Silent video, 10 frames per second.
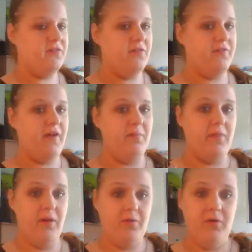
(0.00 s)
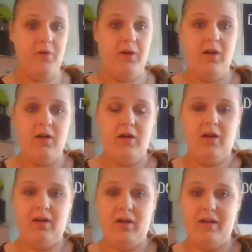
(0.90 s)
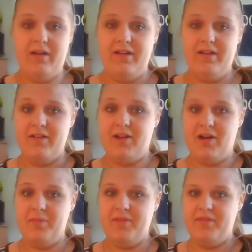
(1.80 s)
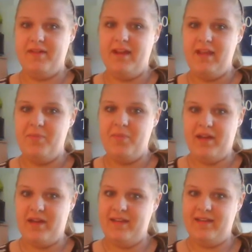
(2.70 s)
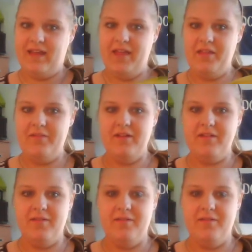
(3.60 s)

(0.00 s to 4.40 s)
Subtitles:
So if I'm low on carbs for the day but high in calories,